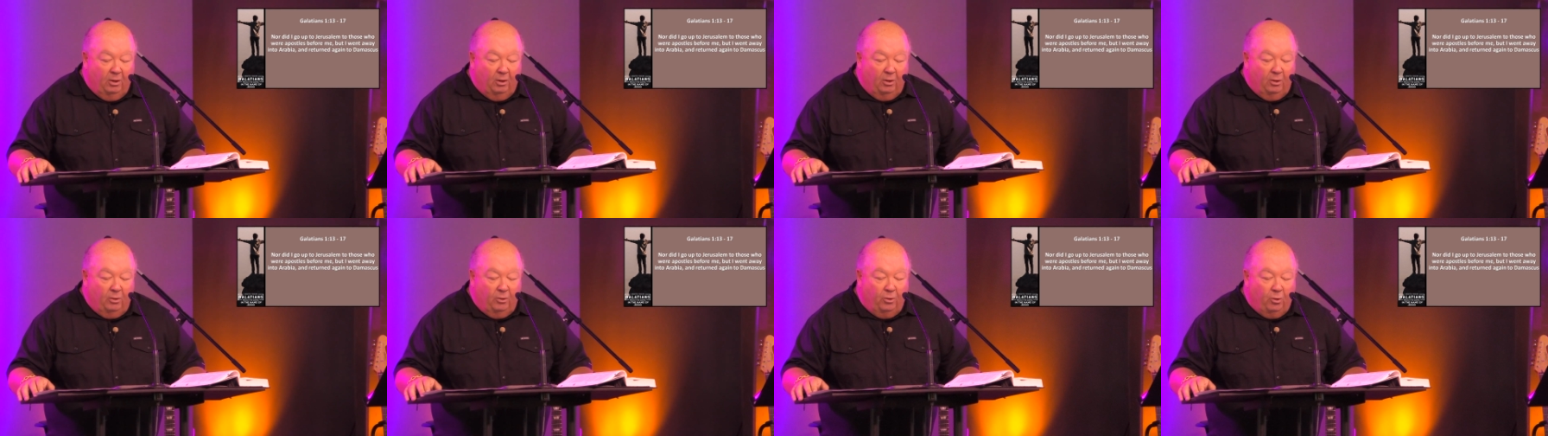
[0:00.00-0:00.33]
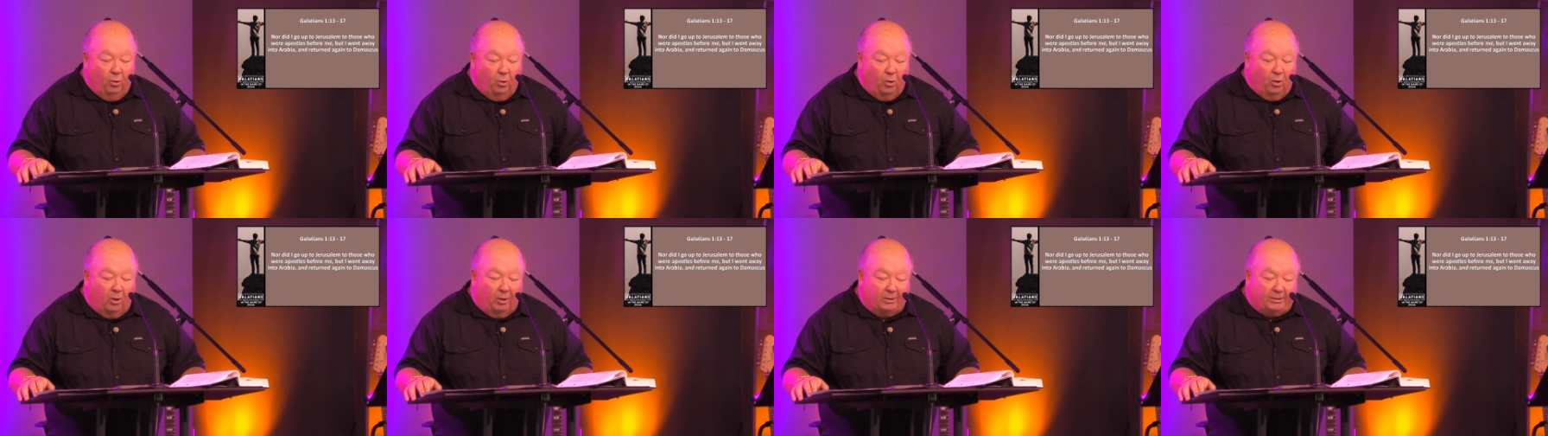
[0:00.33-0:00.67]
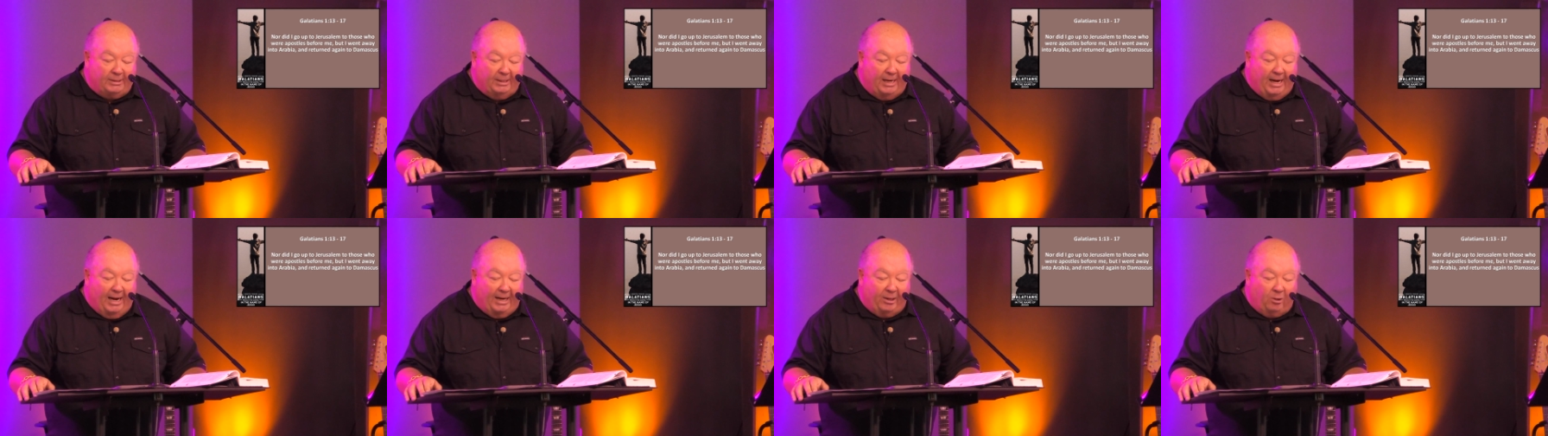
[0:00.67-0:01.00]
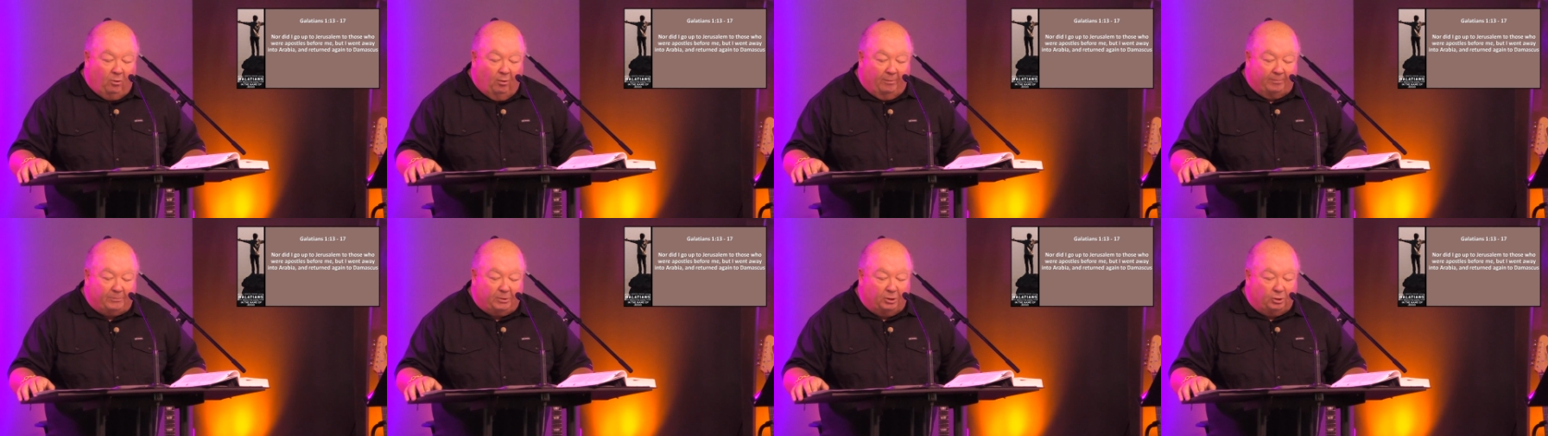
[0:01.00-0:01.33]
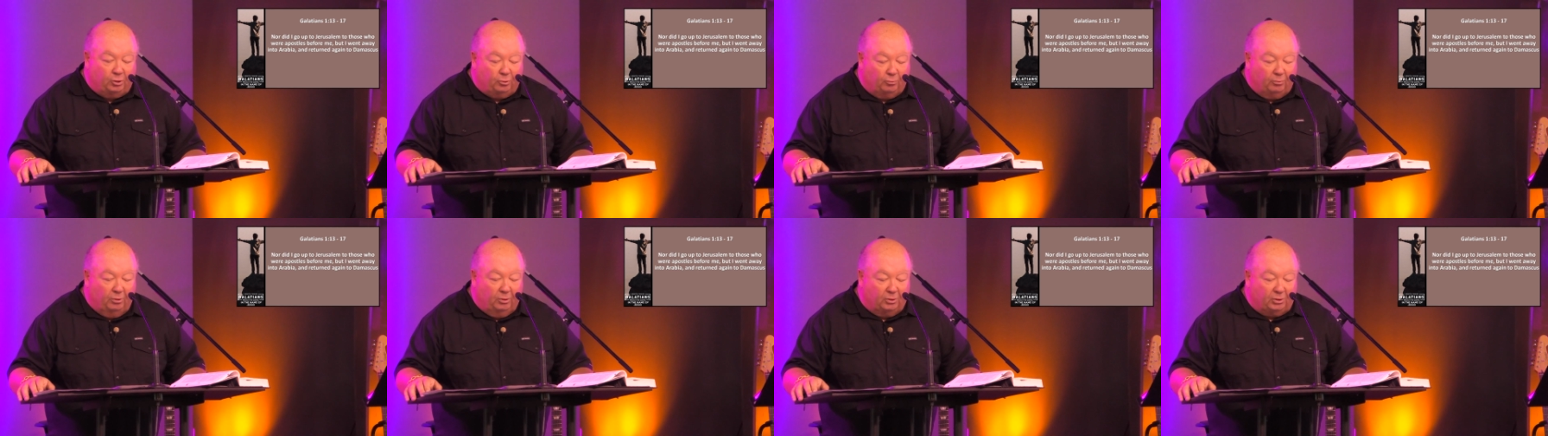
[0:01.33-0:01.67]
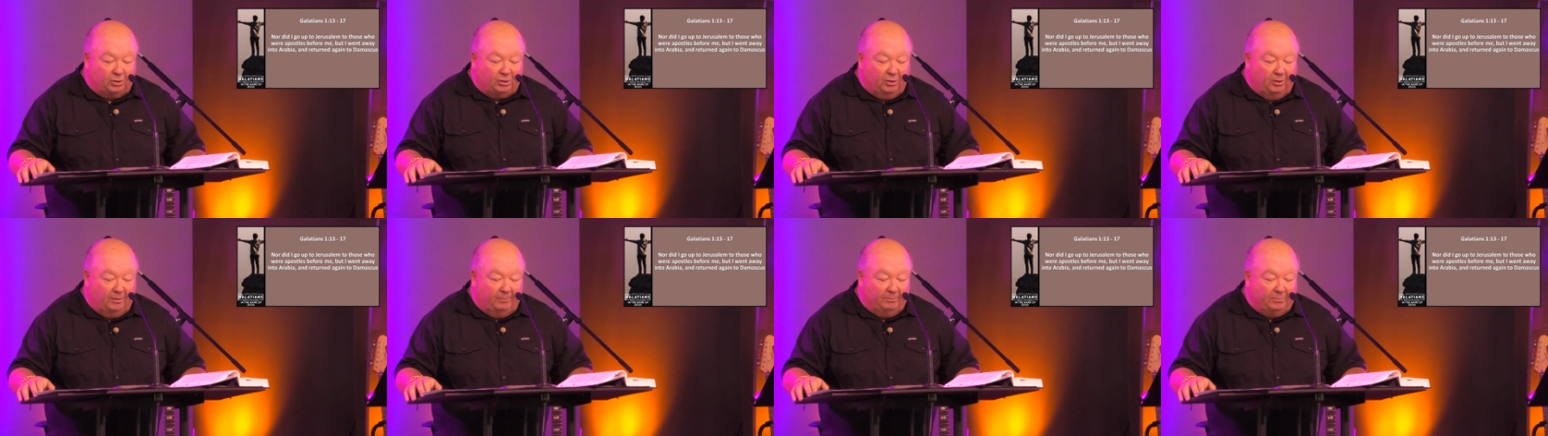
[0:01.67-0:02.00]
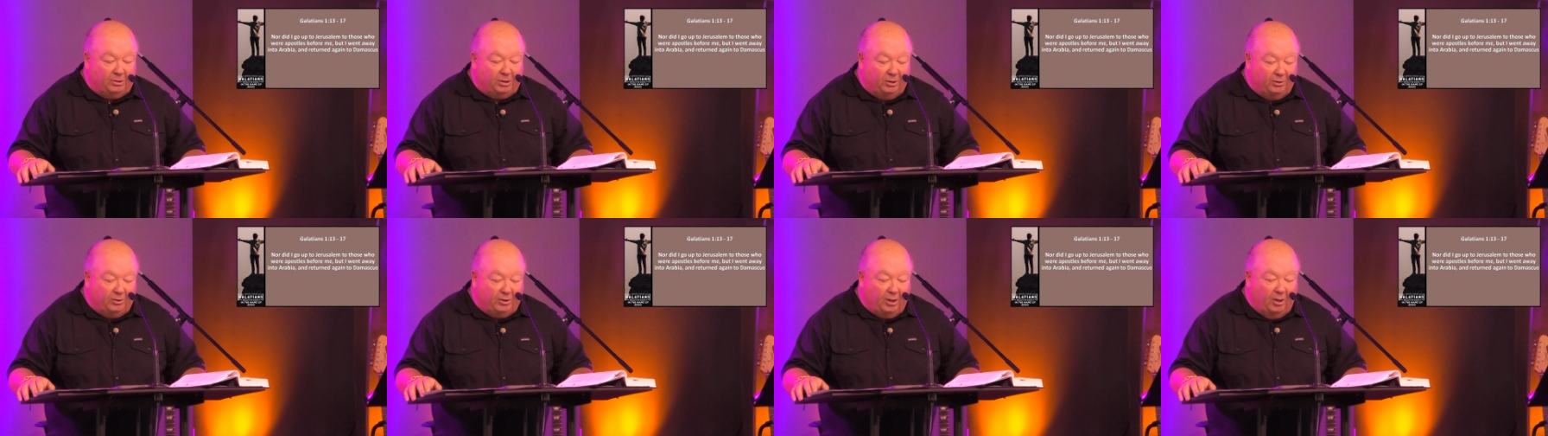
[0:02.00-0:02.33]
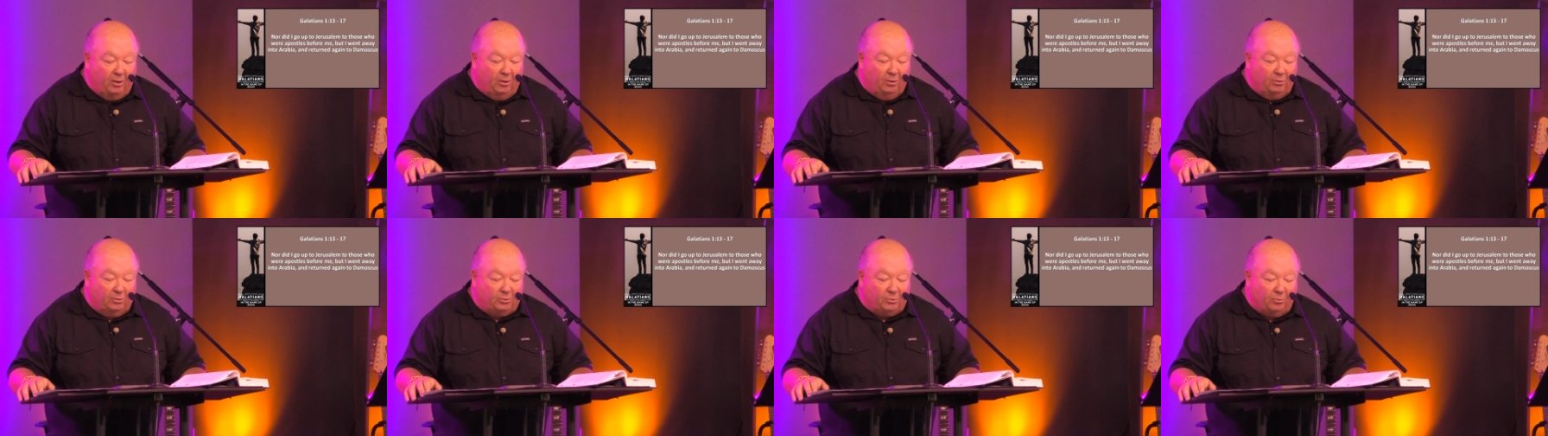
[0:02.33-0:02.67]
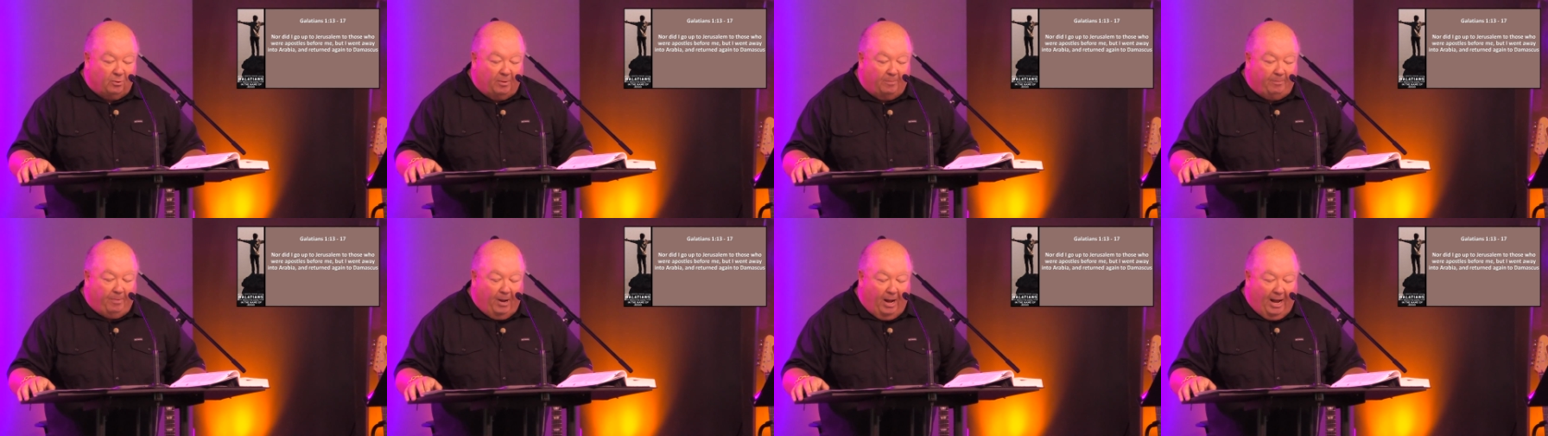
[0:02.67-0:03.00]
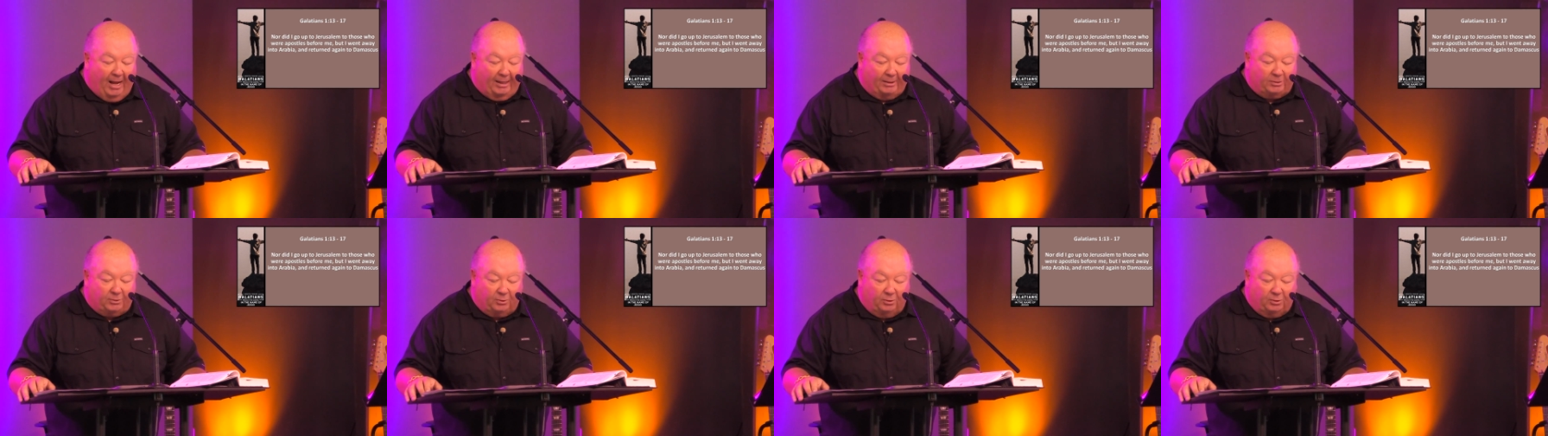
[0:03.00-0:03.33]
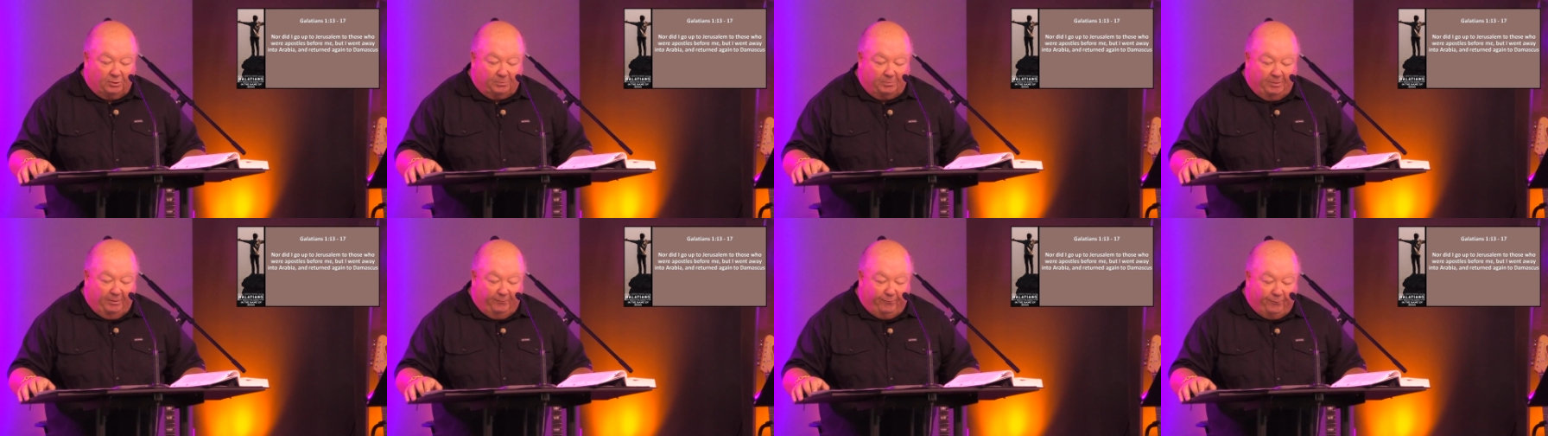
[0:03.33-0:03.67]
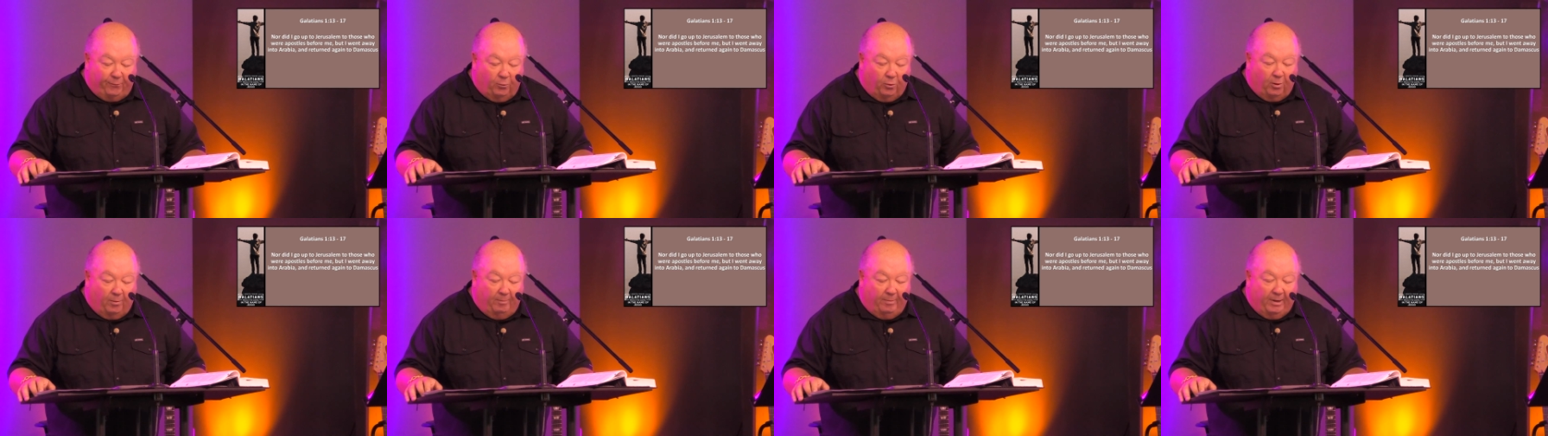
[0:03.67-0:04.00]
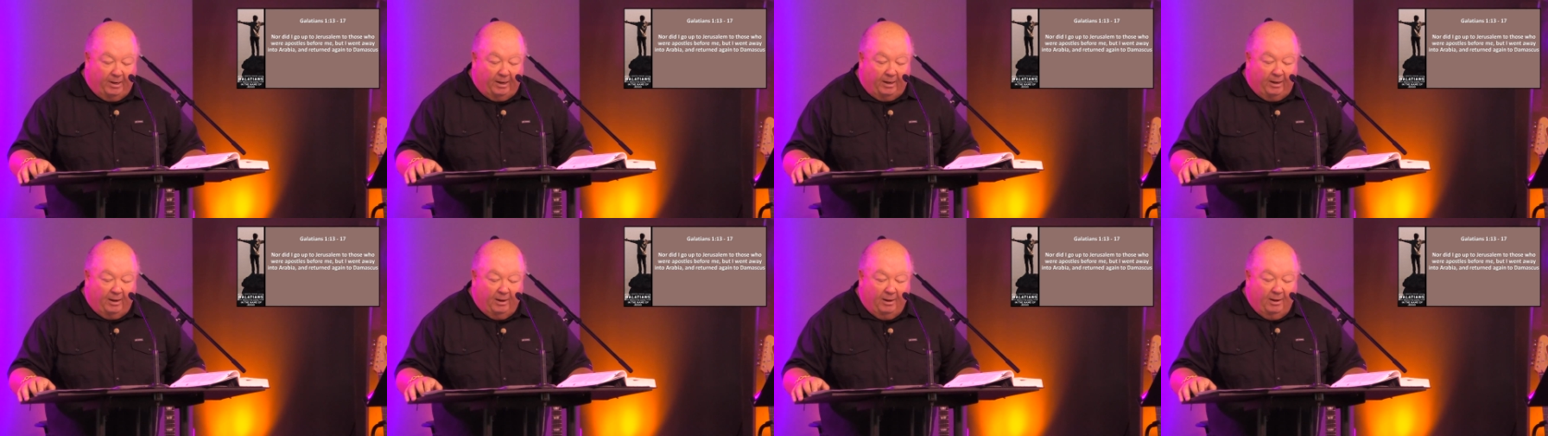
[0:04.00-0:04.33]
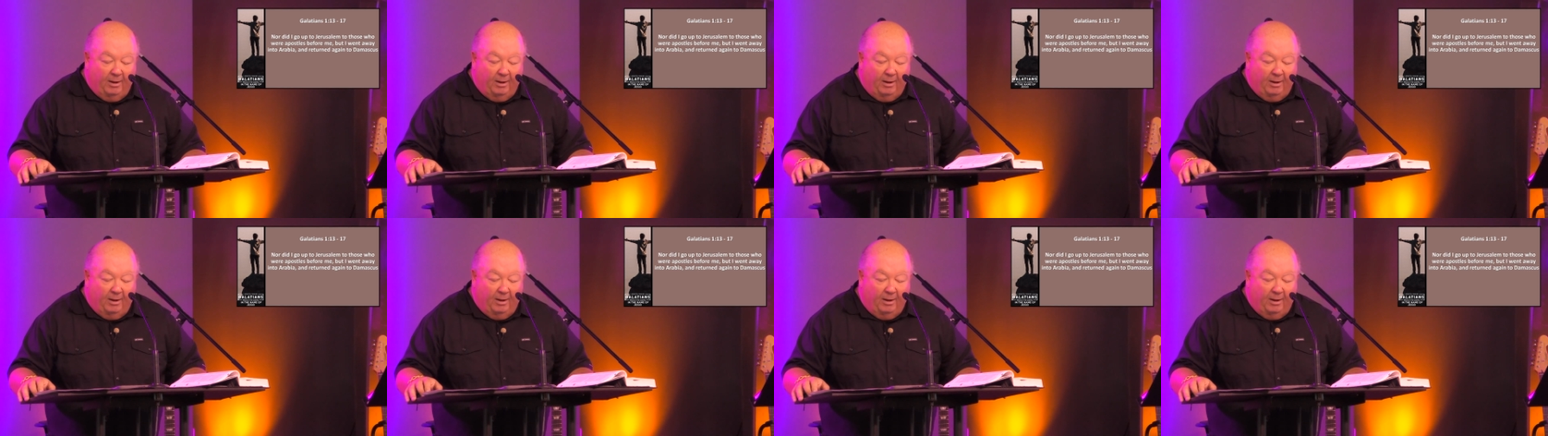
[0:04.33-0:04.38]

nor did I go up to Jerusalem to those who were apostles before me,